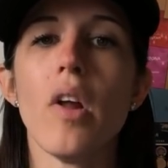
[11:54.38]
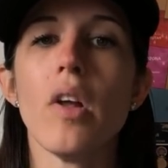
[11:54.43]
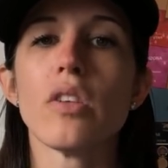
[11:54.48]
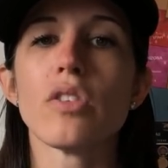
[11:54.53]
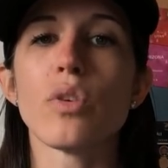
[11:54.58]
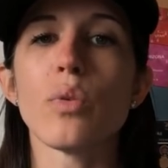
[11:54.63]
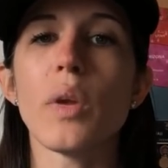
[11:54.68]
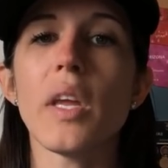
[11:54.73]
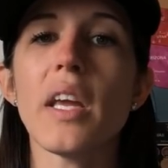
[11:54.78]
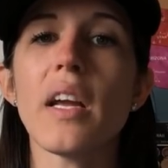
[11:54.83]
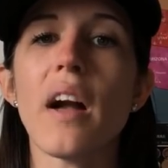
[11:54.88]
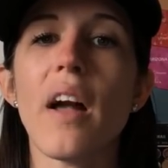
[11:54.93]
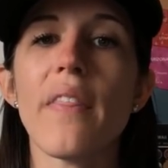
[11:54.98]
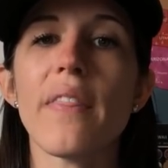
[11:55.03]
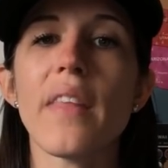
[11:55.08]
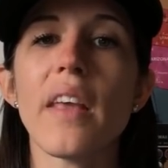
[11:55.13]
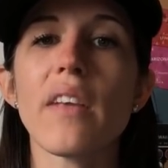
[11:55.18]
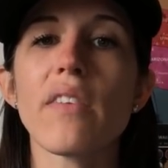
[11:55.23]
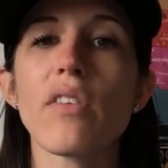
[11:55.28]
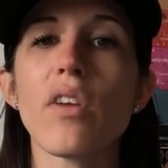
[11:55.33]
So he
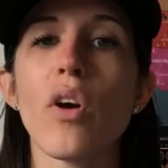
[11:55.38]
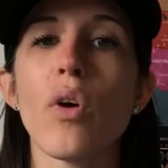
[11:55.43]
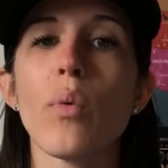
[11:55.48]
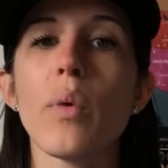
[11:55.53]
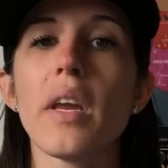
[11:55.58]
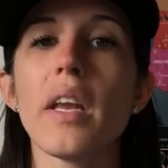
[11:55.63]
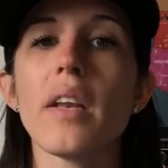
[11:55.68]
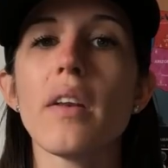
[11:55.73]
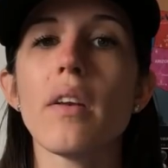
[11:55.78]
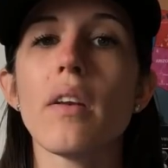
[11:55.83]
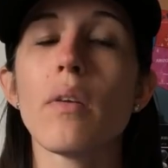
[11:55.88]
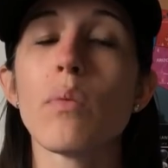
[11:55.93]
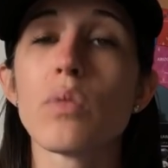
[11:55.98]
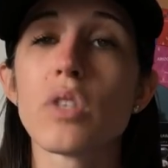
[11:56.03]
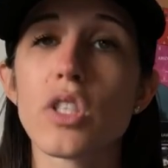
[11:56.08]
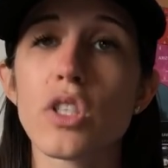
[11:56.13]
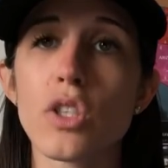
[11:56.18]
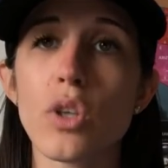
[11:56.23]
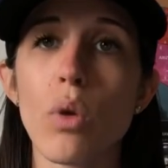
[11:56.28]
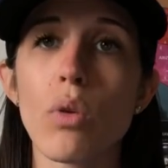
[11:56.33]
got things going. It was
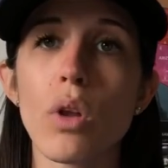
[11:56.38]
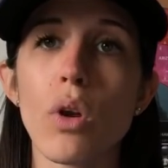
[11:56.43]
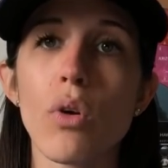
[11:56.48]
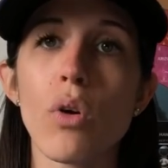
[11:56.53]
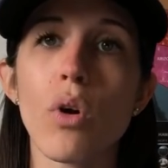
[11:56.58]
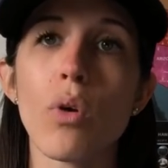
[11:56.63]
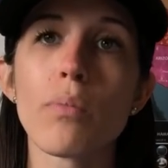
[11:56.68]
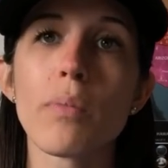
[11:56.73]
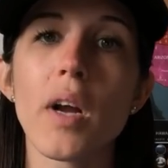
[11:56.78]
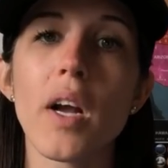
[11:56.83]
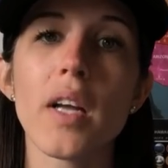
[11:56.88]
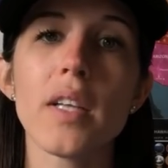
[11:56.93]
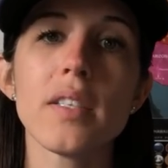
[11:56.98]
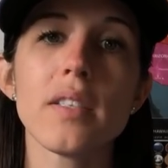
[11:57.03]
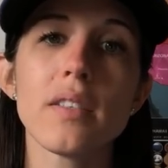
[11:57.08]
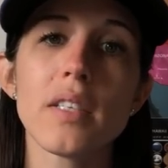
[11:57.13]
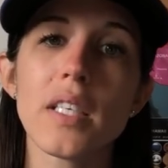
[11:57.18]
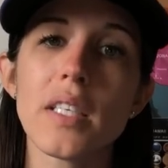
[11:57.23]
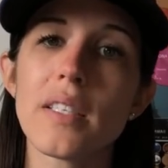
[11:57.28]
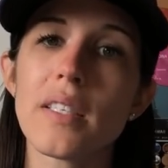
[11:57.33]
a solo home
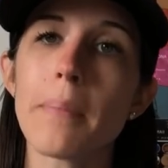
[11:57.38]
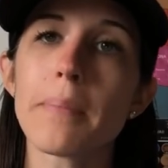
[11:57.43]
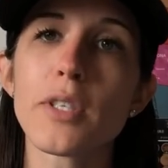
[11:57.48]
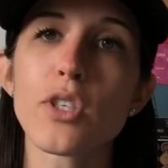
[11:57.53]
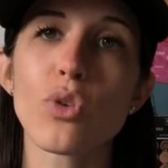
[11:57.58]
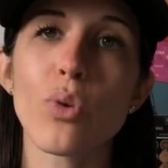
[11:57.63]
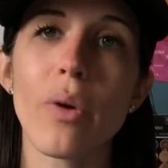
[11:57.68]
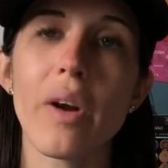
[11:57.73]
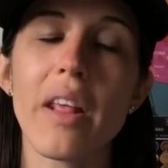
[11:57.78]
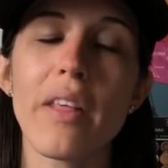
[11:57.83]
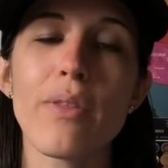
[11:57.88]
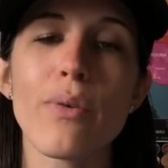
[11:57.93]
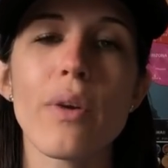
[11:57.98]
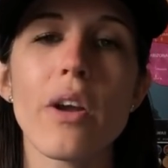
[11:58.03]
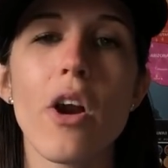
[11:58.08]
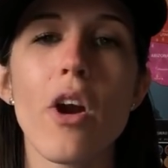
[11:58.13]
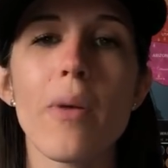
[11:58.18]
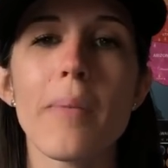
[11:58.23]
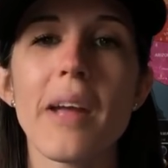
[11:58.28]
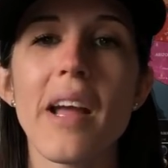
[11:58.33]
run. He's up to
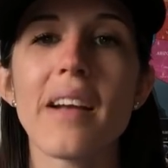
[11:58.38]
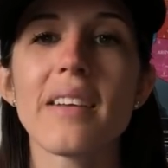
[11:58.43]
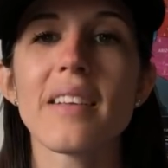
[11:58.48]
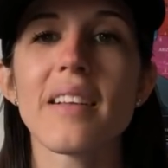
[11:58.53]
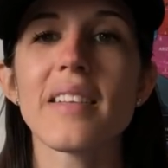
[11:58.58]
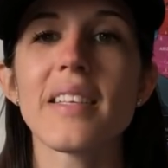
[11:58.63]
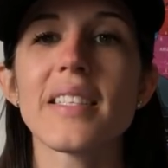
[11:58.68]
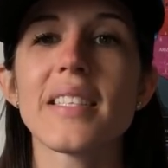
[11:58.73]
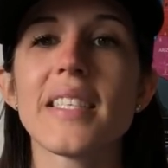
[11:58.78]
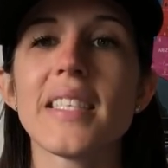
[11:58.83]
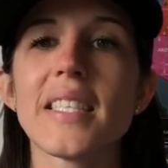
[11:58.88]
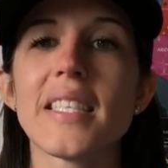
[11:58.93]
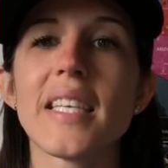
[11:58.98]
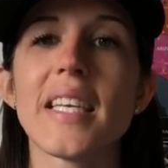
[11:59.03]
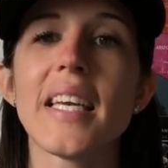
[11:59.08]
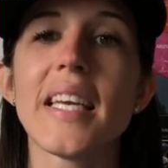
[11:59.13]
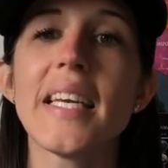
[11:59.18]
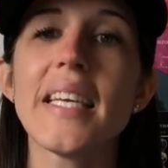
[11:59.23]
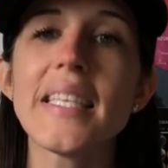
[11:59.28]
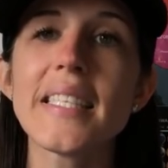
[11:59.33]
23 RBIs on the
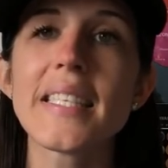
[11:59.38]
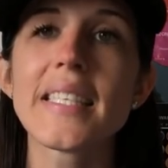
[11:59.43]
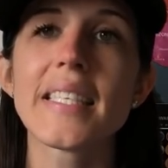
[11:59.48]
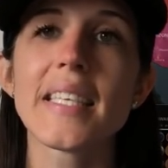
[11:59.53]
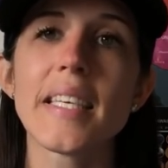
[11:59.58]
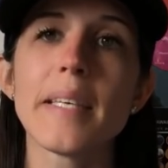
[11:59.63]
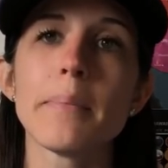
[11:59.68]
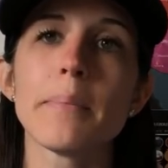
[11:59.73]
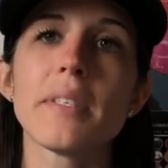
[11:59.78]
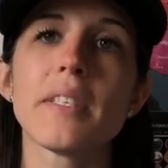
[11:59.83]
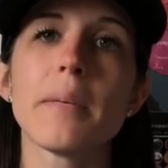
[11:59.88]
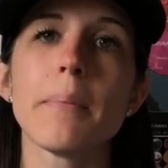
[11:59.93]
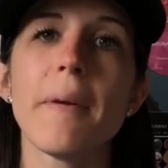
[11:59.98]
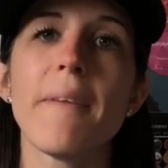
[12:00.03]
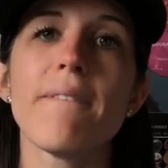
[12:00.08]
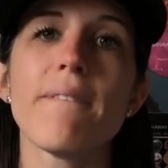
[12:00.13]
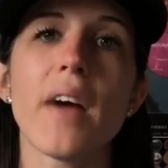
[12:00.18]
season. He seems to be